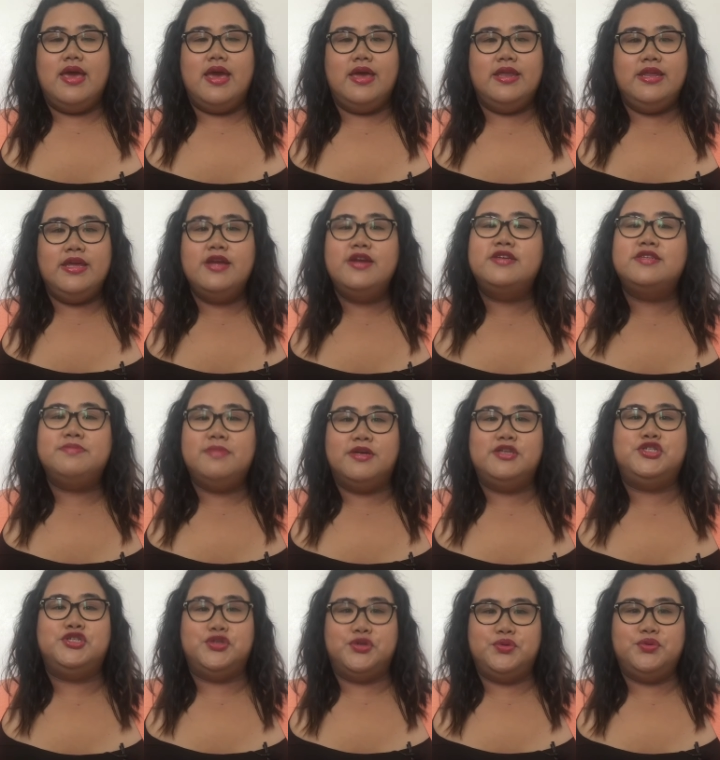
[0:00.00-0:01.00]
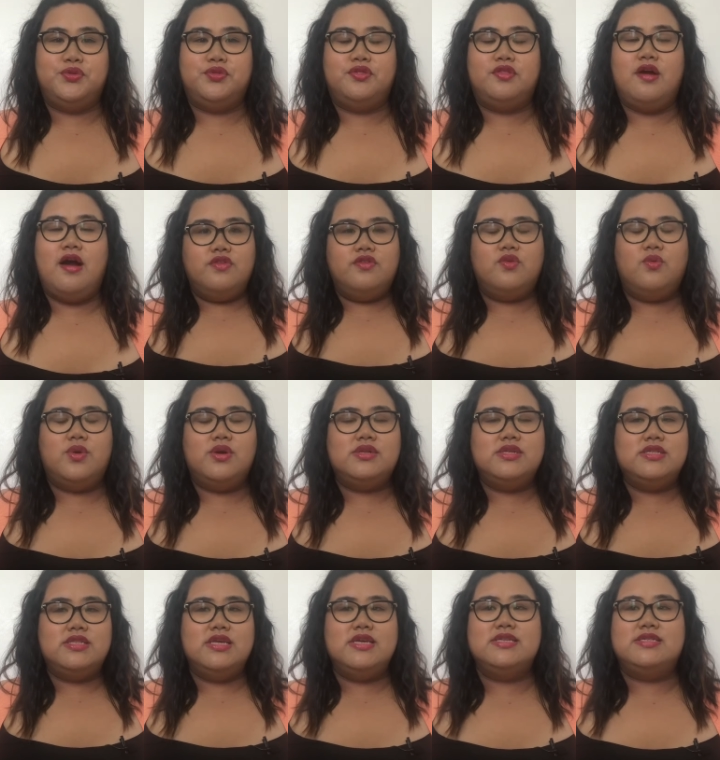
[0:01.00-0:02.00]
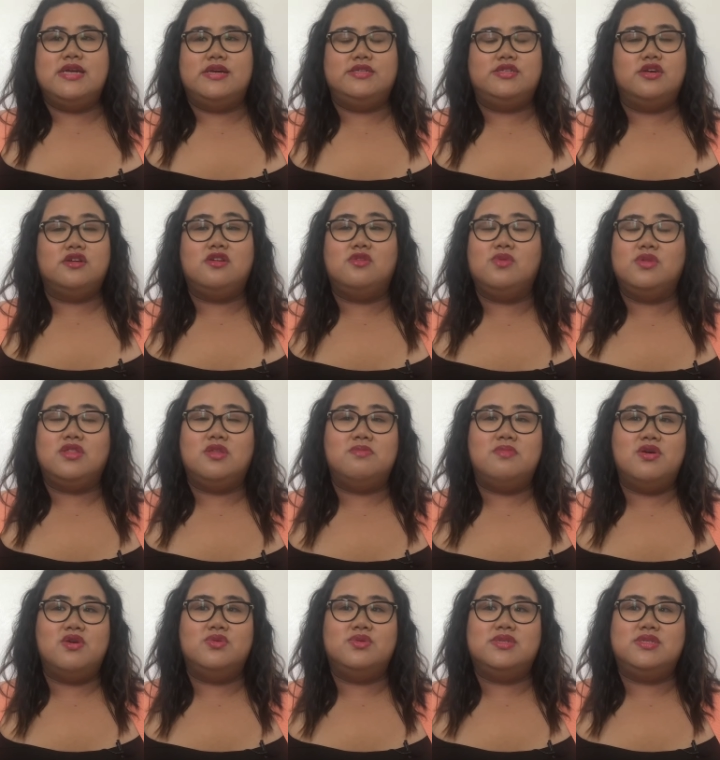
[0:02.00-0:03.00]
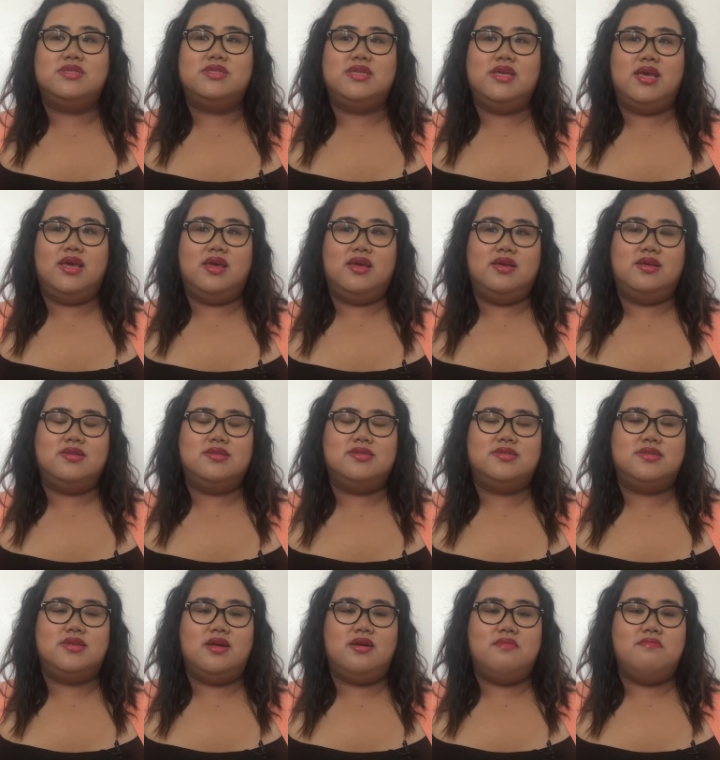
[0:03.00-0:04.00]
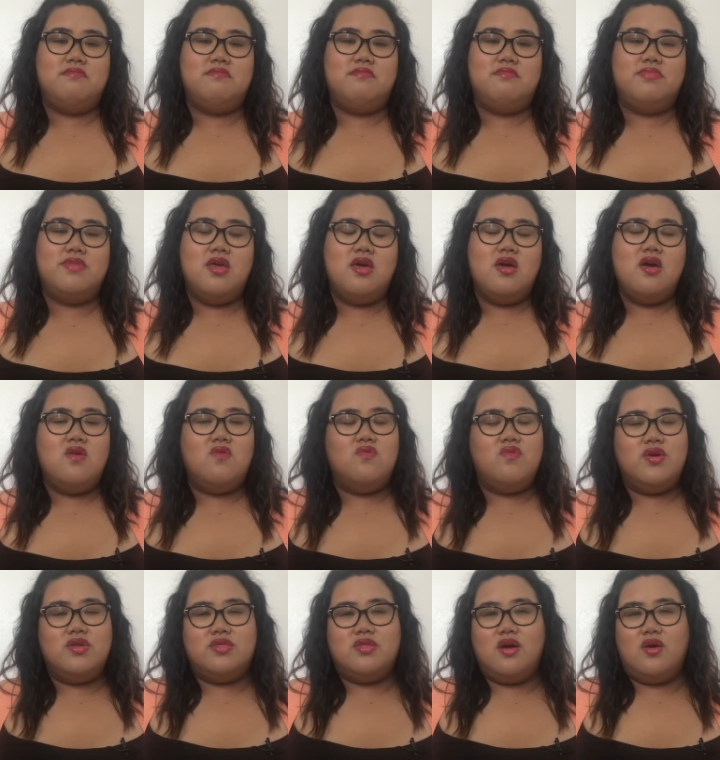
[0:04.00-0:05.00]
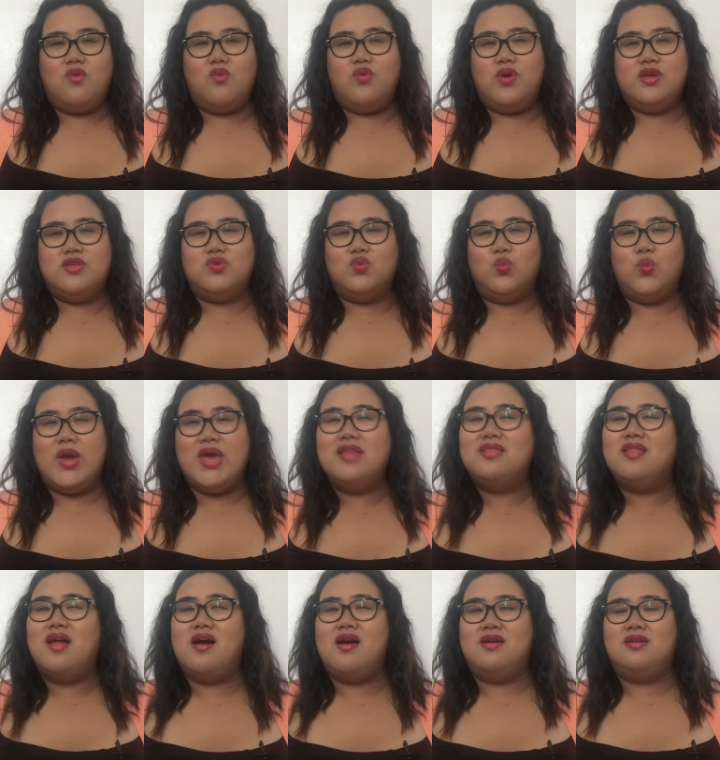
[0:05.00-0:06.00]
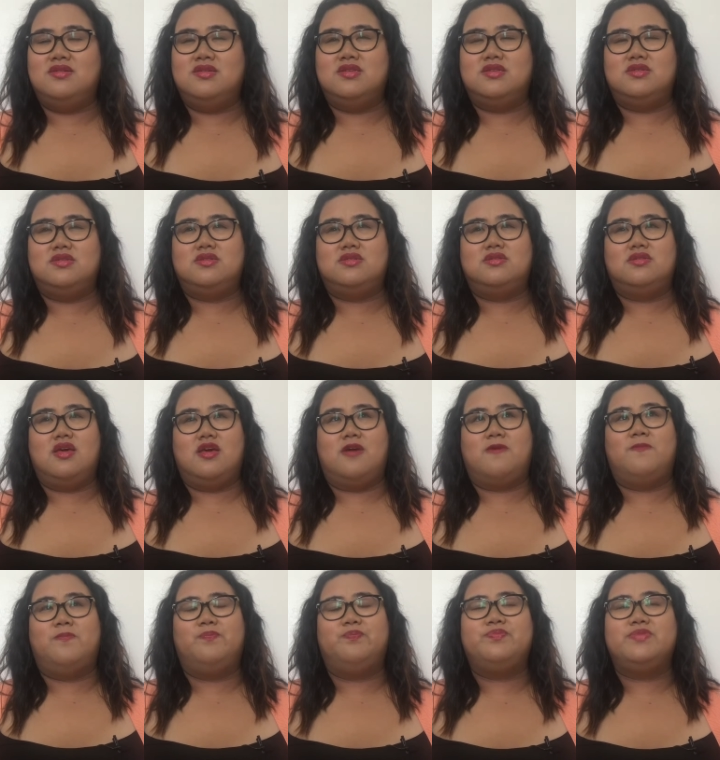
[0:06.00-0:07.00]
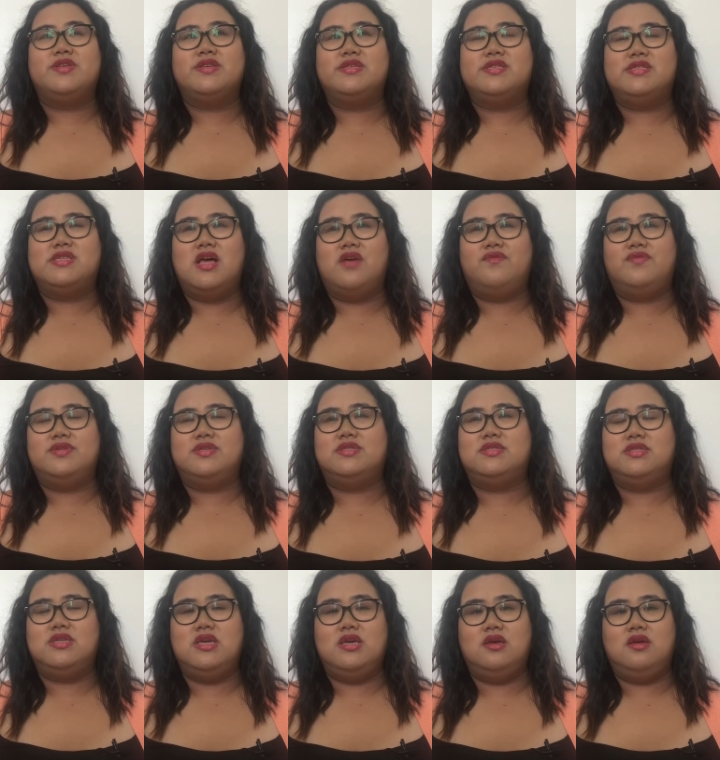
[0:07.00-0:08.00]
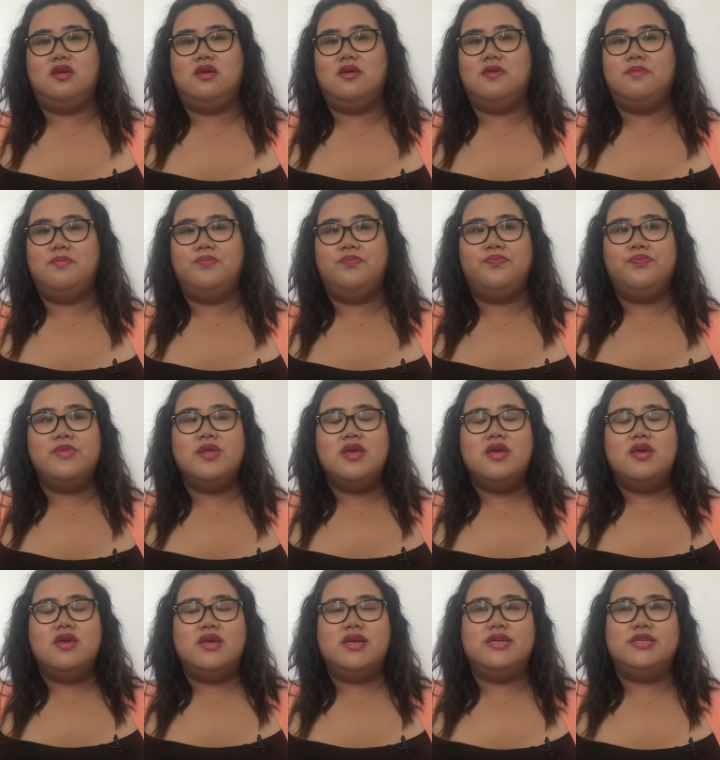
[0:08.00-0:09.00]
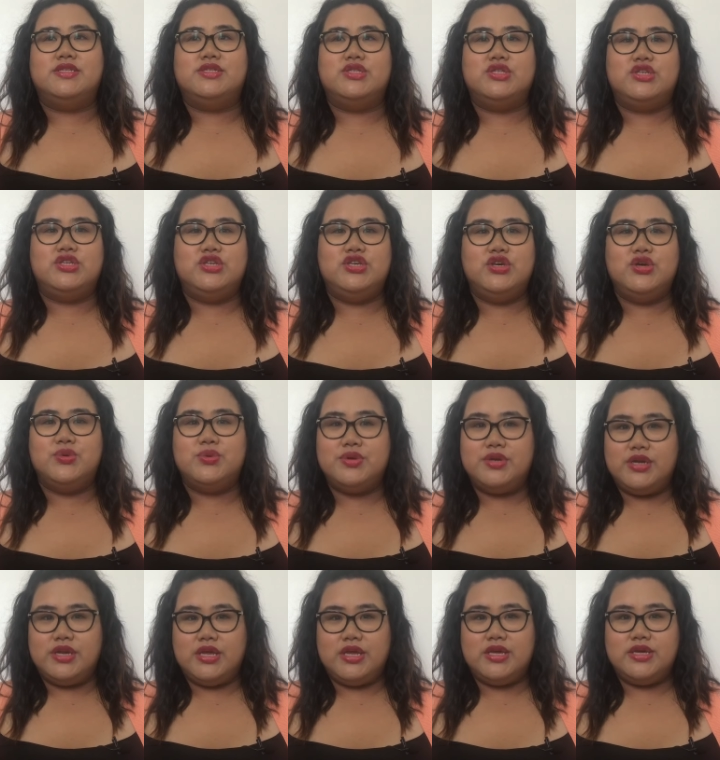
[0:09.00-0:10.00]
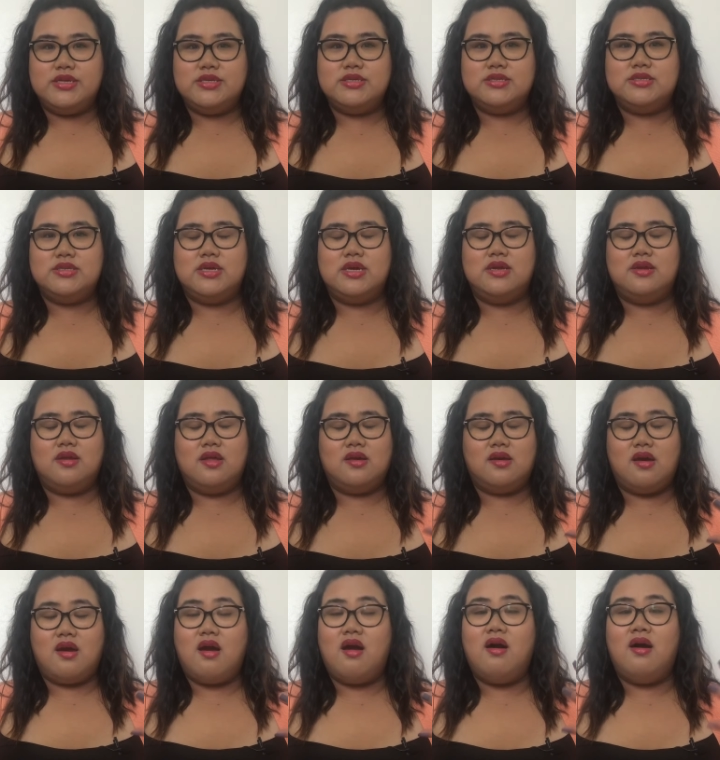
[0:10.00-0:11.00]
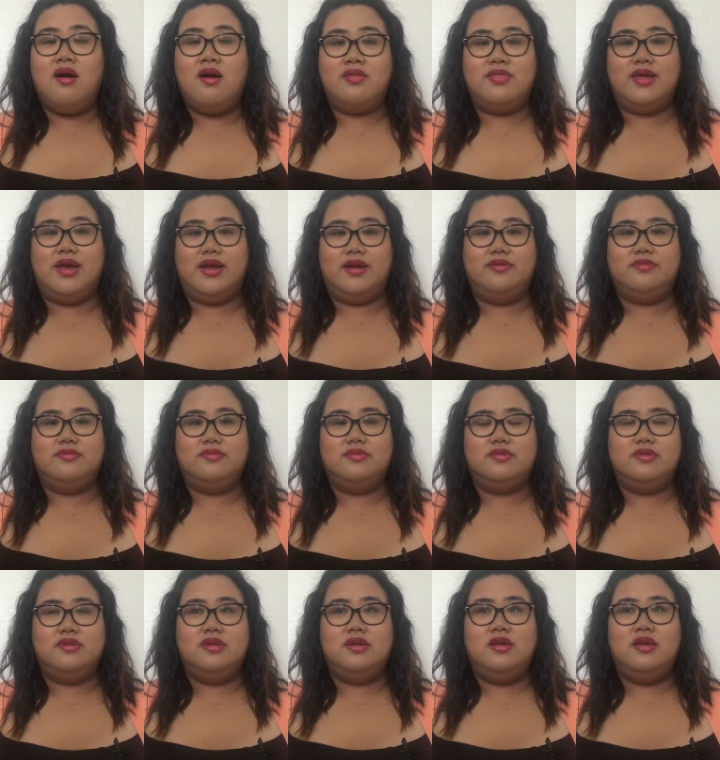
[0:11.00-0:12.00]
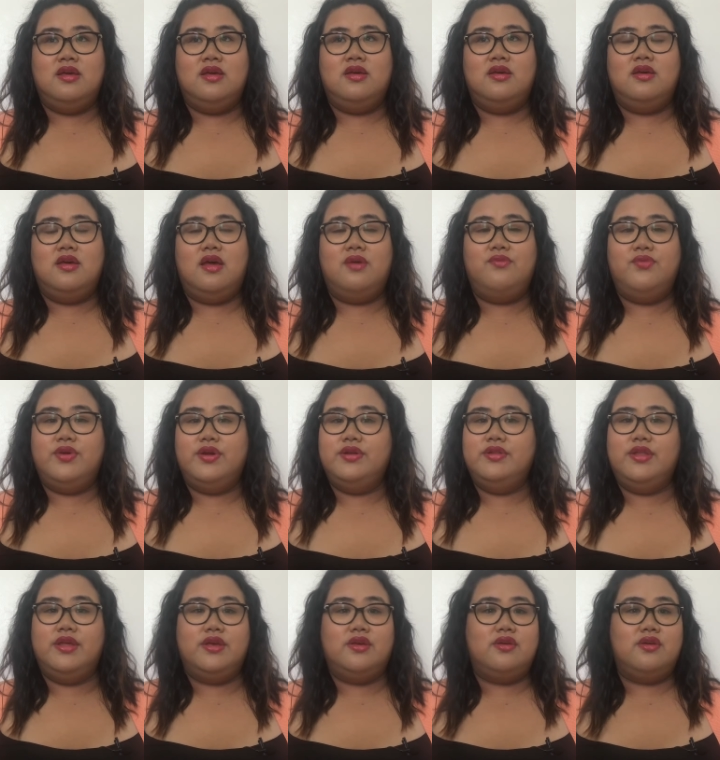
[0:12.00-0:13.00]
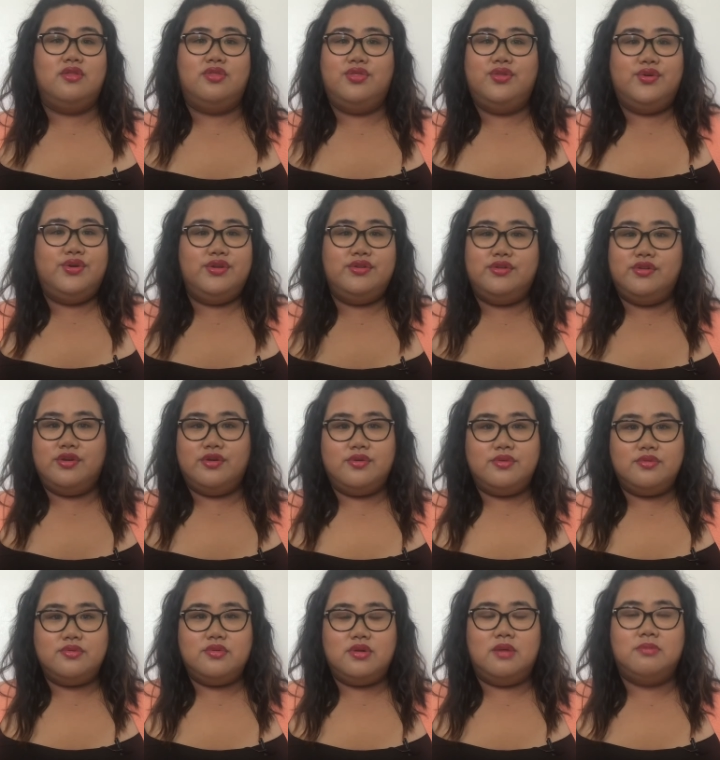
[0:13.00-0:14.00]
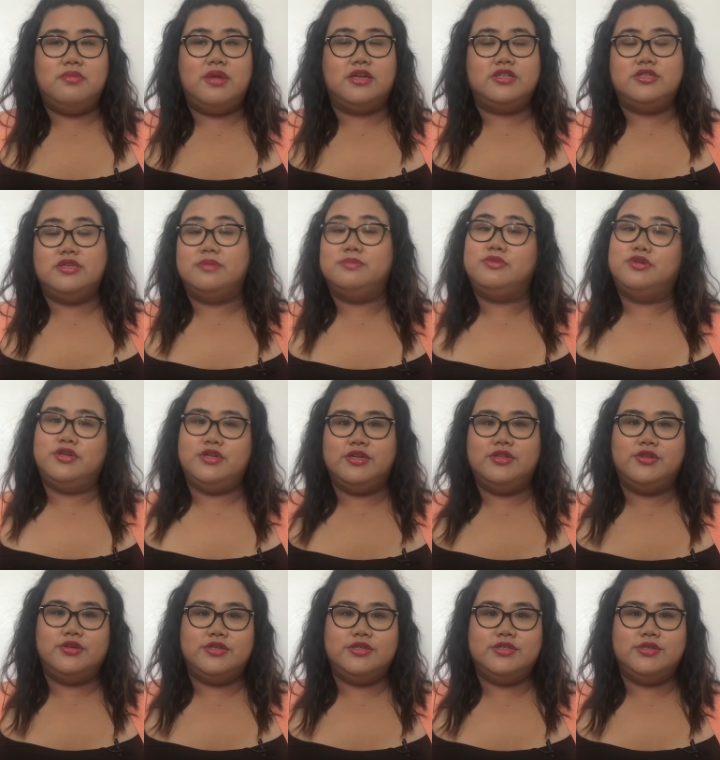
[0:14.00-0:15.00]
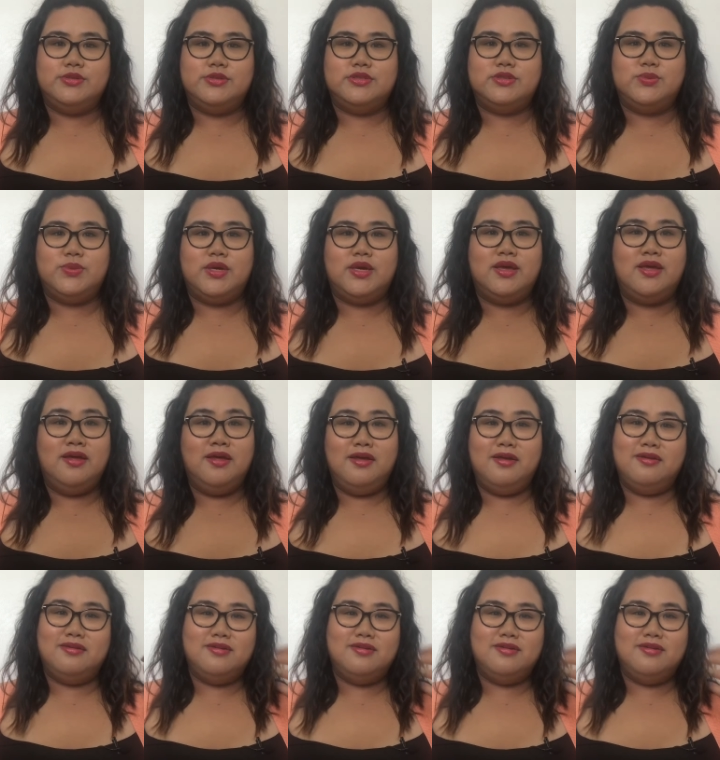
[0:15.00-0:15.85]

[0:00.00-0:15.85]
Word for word: And here's my truth. So one of the things I struggle with the most is um, with is weight loss, like self-esteem, insecurities, like all that. I'm freaking like 32. I'm actually I'm turning 32 this week.